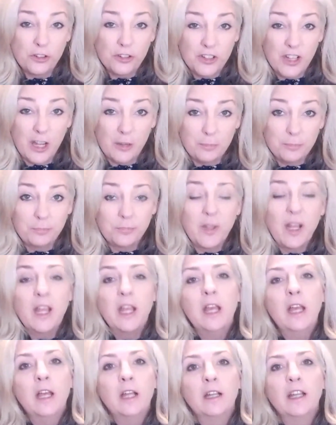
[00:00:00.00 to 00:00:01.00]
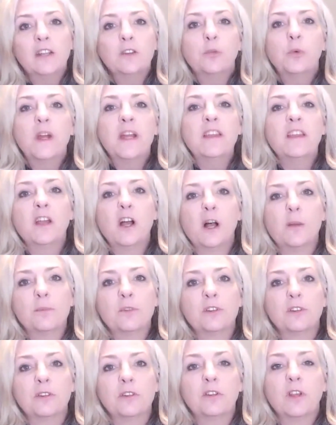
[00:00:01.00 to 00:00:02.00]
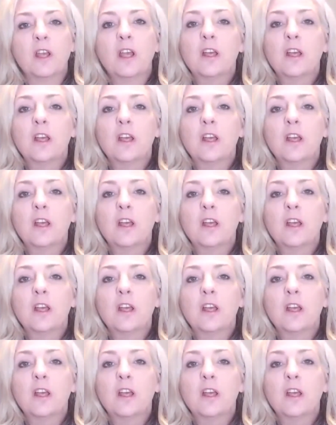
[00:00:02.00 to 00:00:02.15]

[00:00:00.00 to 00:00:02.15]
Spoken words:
step. Let's weigh the options.